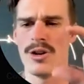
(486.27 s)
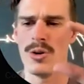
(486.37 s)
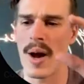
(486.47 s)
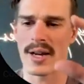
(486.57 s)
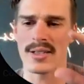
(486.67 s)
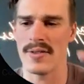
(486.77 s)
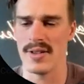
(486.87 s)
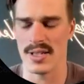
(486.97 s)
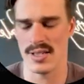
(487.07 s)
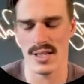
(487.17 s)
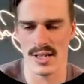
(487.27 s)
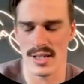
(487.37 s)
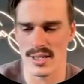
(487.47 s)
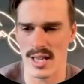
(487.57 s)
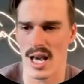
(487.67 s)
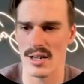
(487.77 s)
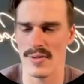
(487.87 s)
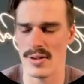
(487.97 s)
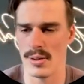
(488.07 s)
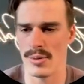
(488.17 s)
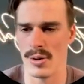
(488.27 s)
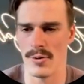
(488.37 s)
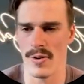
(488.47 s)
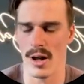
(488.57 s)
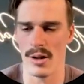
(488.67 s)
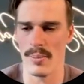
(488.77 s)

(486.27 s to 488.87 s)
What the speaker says: new activities sitting inside of their profile.